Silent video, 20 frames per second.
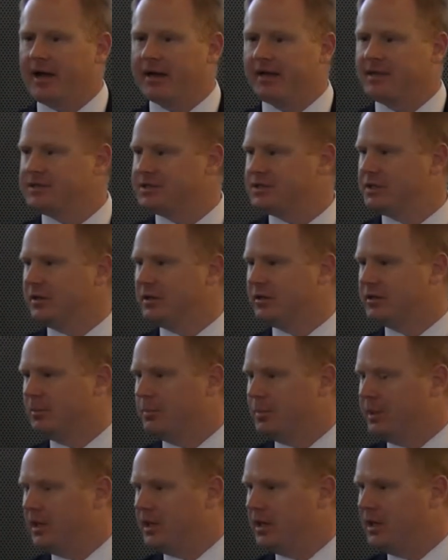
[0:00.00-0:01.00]
considered to
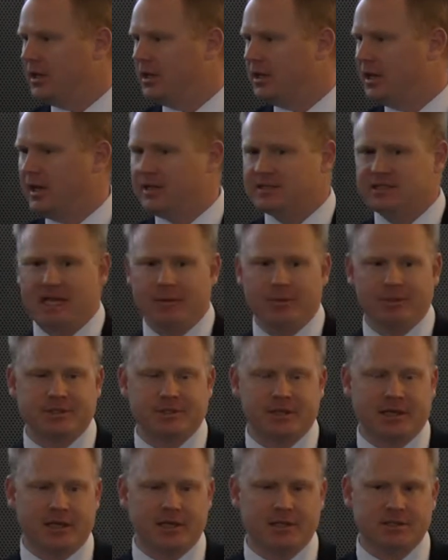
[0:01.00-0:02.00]
be table
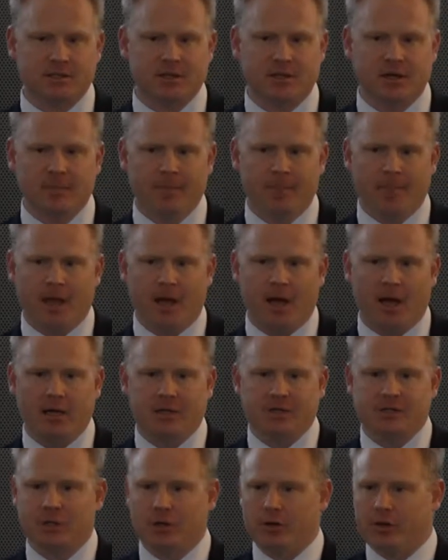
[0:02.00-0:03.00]
stakes?
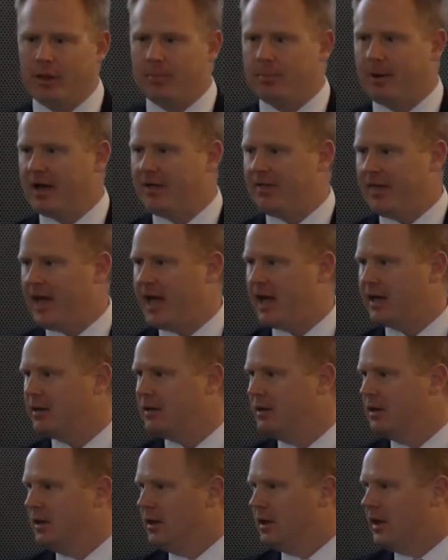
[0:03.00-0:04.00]
And so by
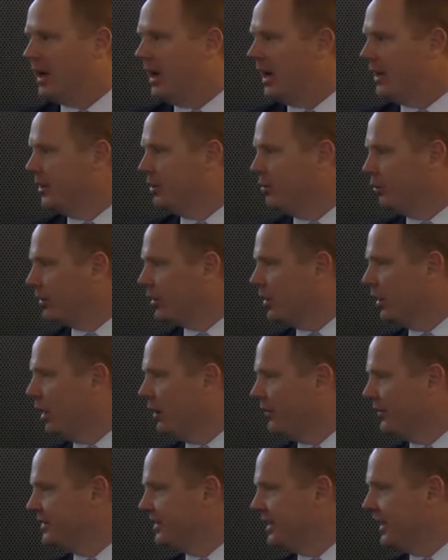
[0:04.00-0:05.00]
that, you
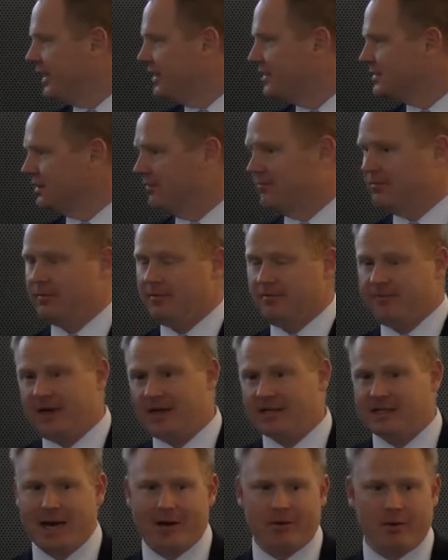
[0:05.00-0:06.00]
recall the days, and in
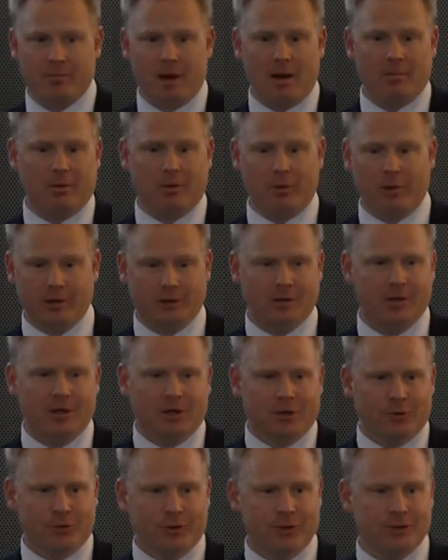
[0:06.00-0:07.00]
fact, I remember when
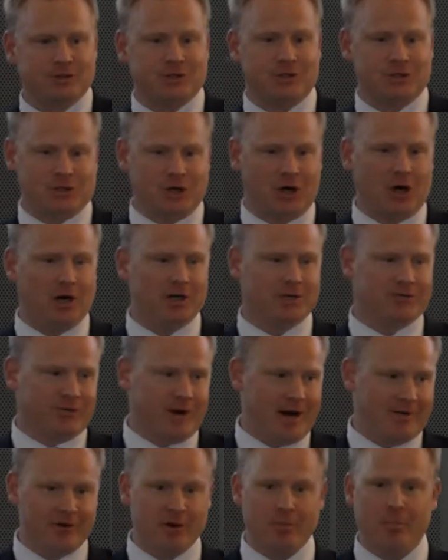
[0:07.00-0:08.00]
we used to charge
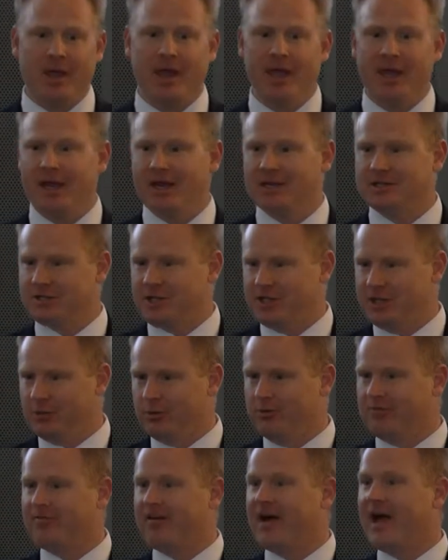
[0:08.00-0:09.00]
for every page that
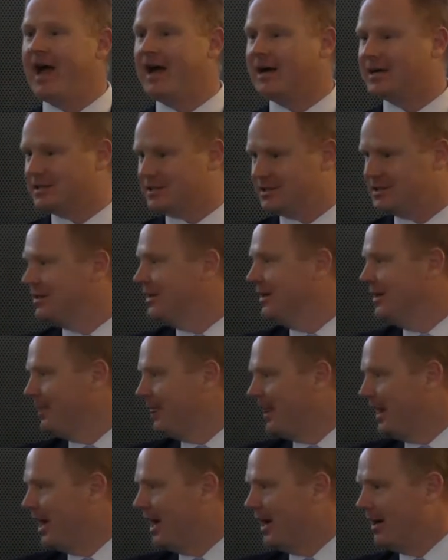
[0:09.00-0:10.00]
you would fax
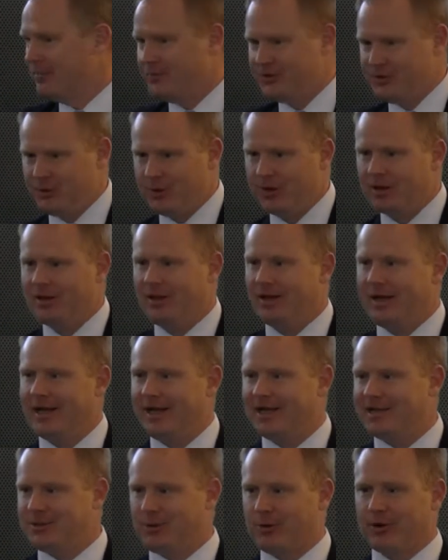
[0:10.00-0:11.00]
to a
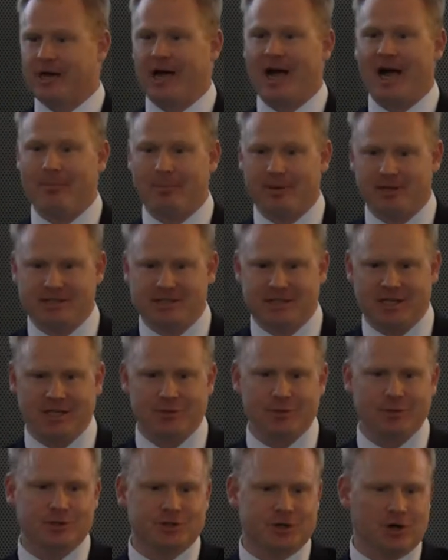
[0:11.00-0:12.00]
client or copies that
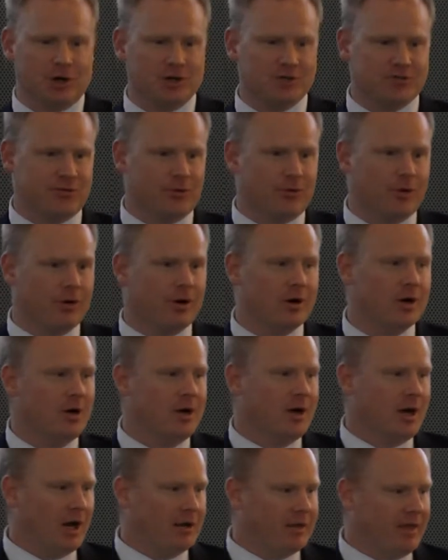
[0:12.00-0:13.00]
you would charge for.
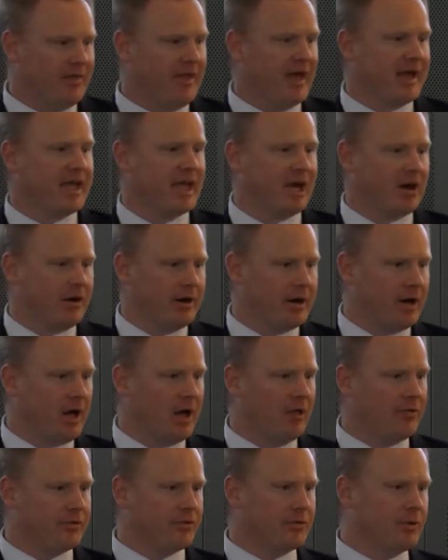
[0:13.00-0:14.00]
And then that carried
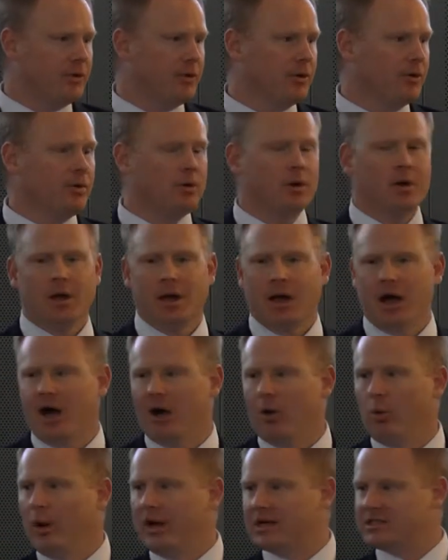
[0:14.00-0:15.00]
on through
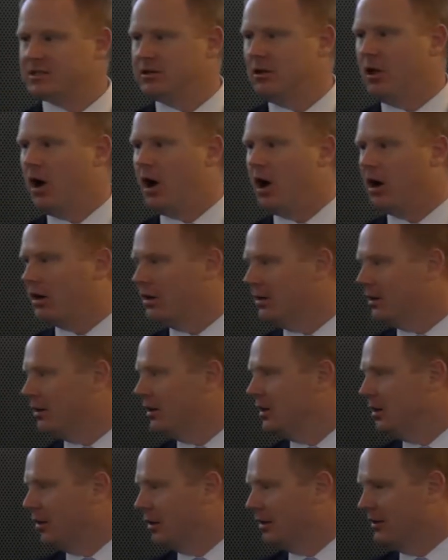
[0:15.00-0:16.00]

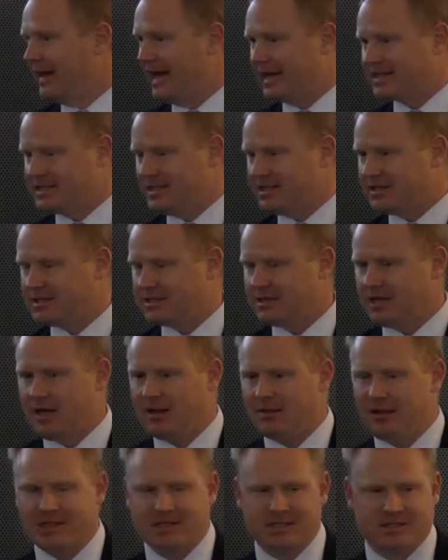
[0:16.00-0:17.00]
Westlaw or Nexus,
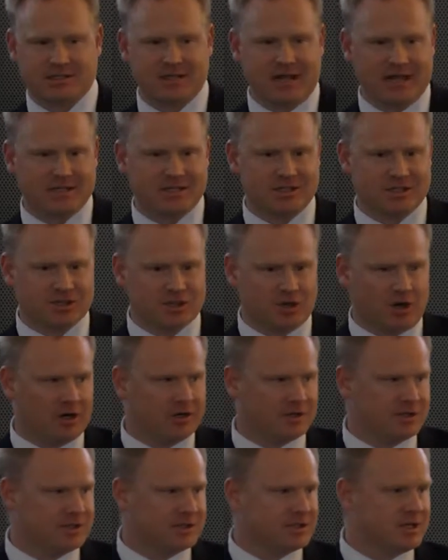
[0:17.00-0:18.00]
LexisNexis
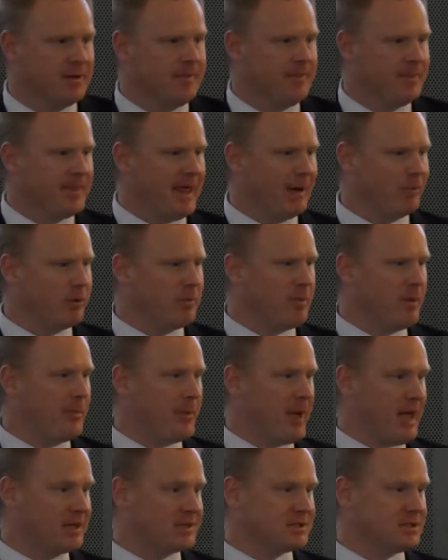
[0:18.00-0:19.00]
charges that would be
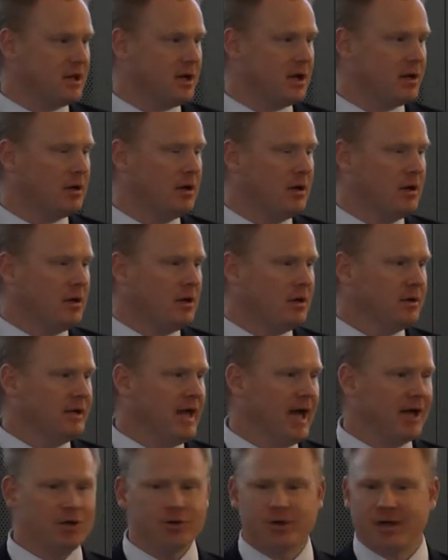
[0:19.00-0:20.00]
passed on.
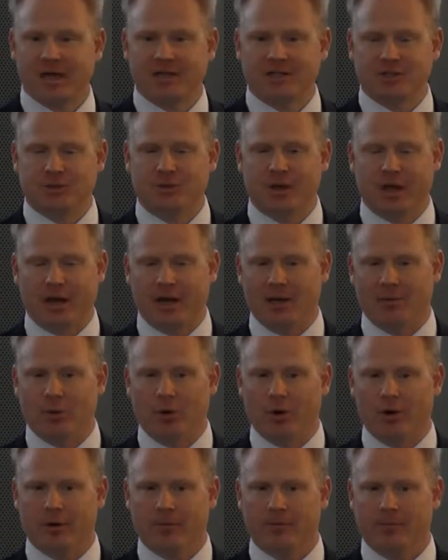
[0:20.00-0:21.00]
Now you can't do that
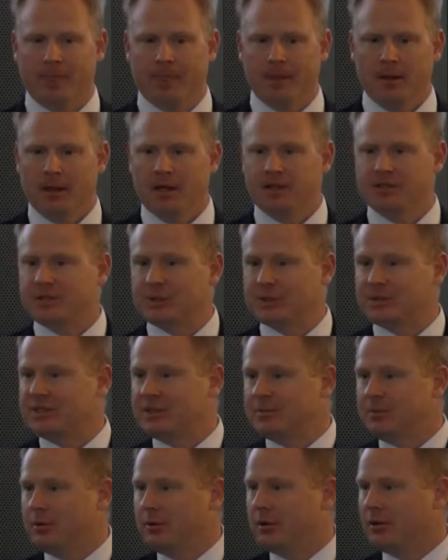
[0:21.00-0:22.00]
anymore. And so
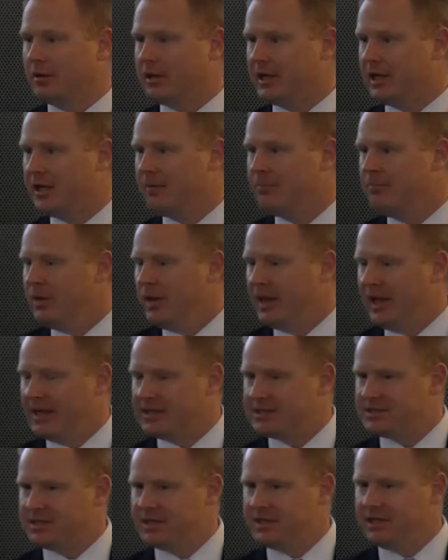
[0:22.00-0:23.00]
similarly,
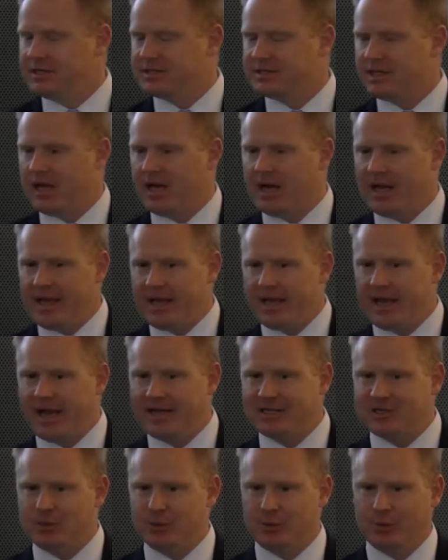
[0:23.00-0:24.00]
as these
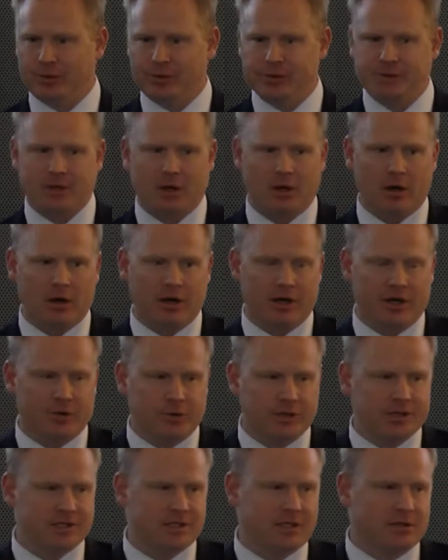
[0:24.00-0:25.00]
AI tools are
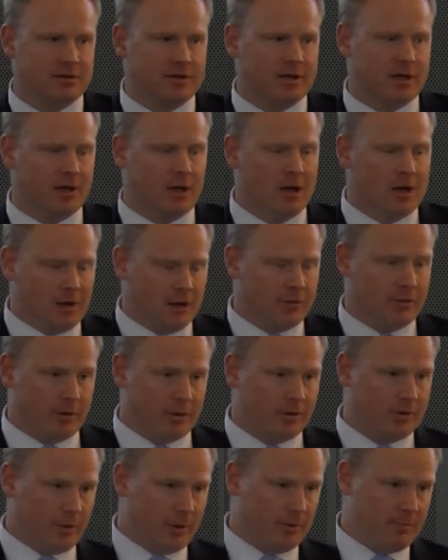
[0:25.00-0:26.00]
increasingly,
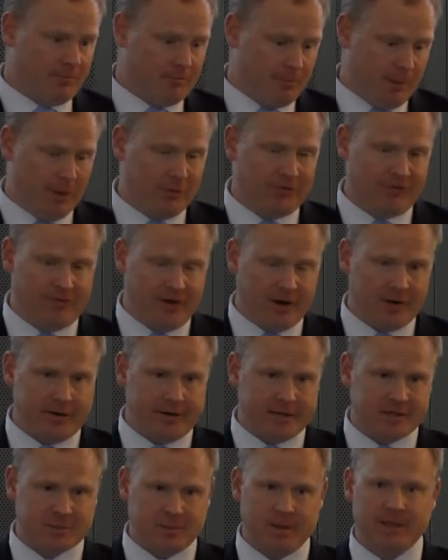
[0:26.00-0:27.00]
they're both
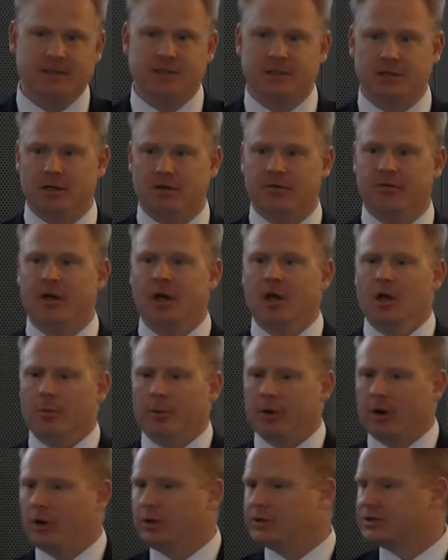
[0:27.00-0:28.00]
very expensive,
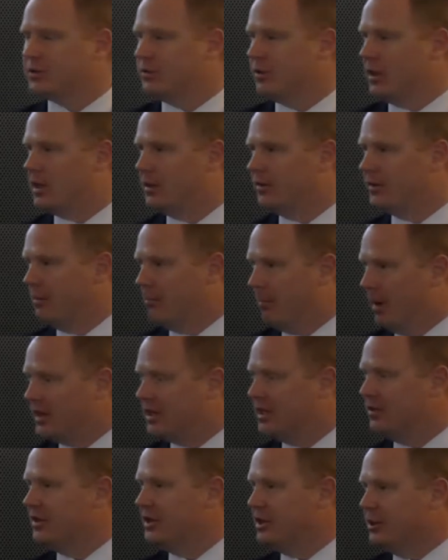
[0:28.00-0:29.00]
but also the
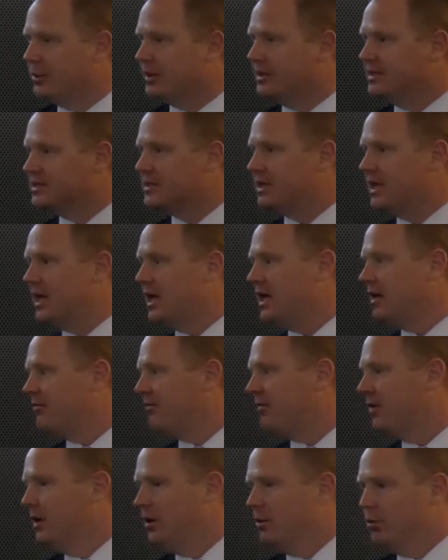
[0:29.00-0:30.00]
money that you can
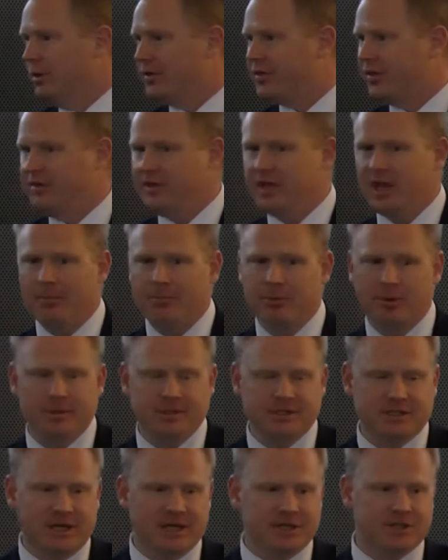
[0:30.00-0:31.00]
save within the
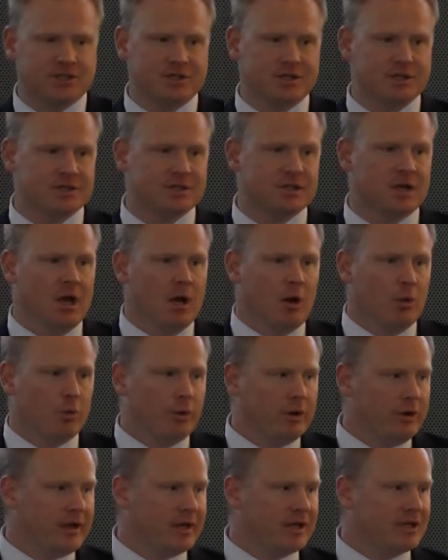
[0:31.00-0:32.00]
implementations
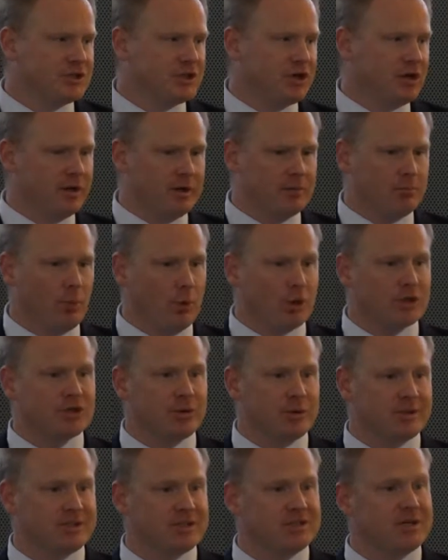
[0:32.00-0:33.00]
really can turn more
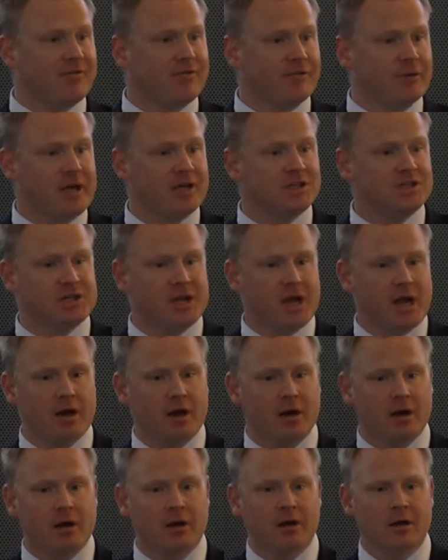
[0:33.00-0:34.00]
so as a
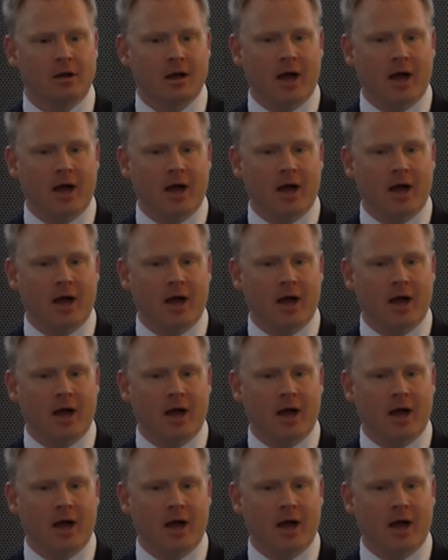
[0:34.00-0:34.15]
differentiator,